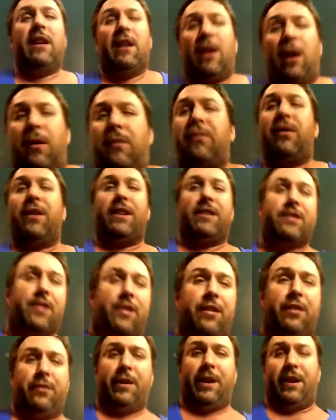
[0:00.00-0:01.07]
hopefully,
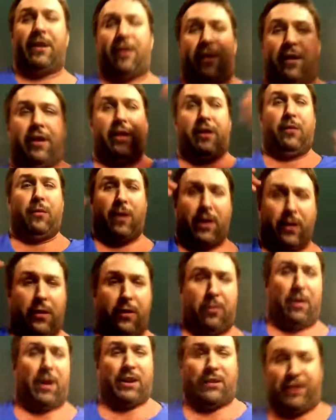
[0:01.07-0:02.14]
start doing cardio while they're
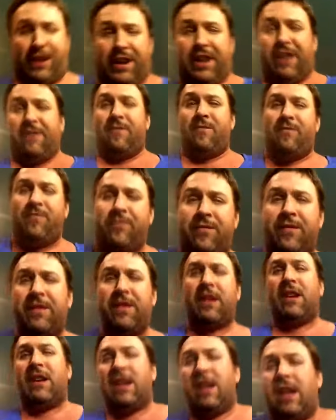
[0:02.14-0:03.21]
watching it,
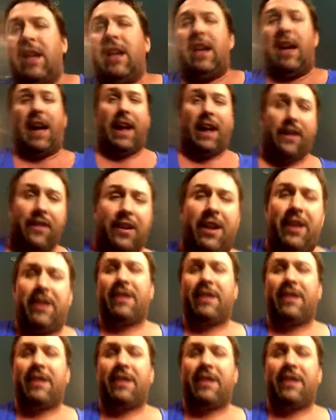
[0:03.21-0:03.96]
and